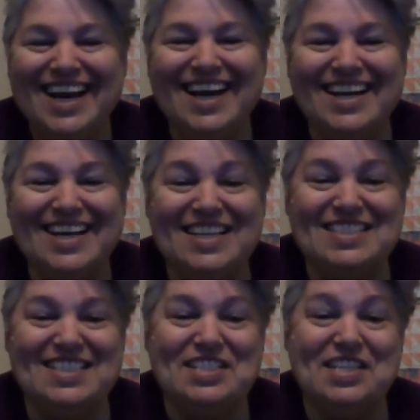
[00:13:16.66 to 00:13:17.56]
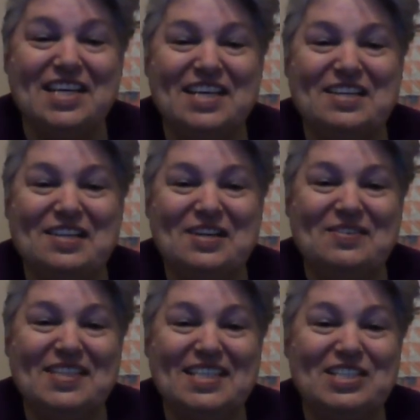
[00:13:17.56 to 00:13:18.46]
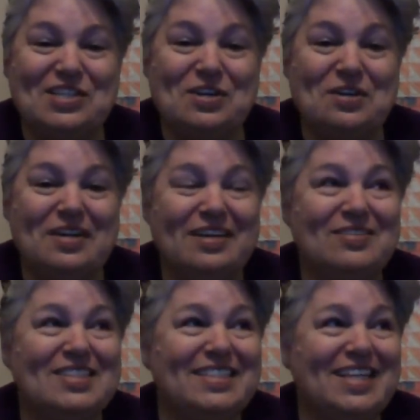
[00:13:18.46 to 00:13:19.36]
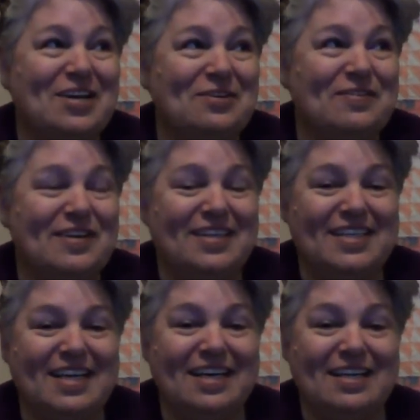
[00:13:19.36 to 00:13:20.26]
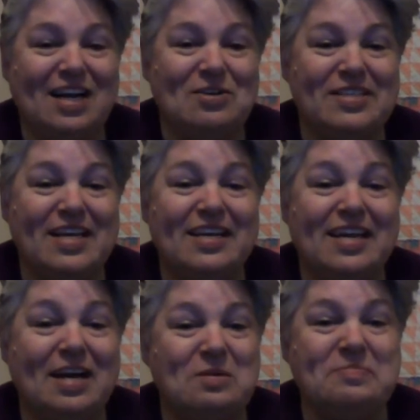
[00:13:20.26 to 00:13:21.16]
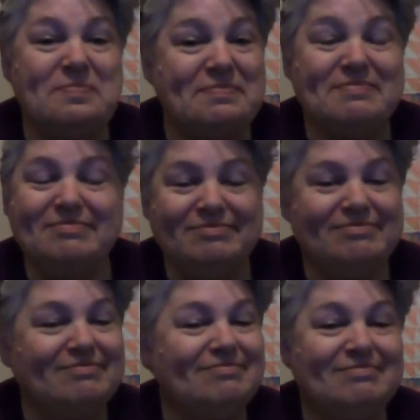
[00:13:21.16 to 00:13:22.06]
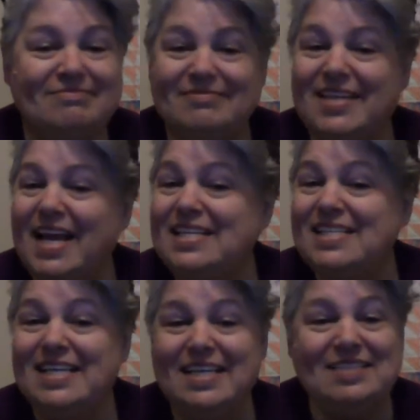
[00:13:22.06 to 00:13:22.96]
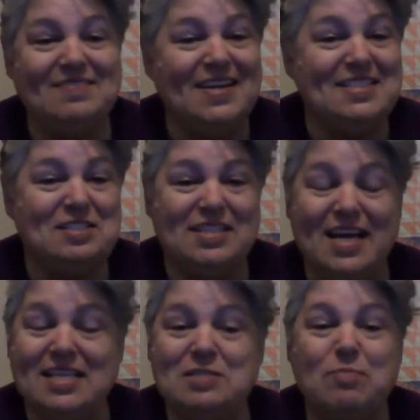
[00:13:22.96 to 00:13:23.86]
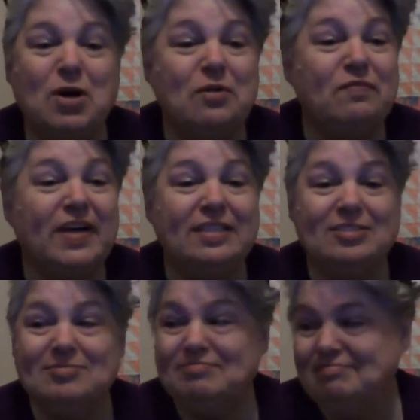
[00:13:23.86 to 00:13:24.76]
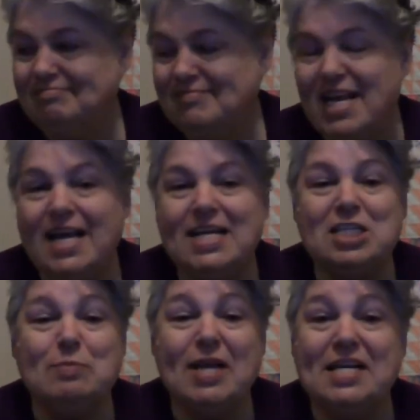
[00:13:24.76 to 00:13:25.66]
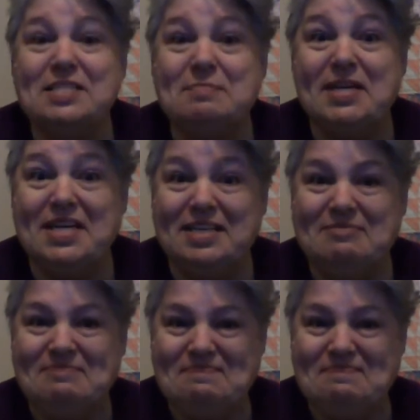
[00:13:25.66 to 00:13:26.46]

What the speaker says: I got such a giggle over this shirt. It was so funny. I was like, "Yep, that's it. That's perfect. That explains me."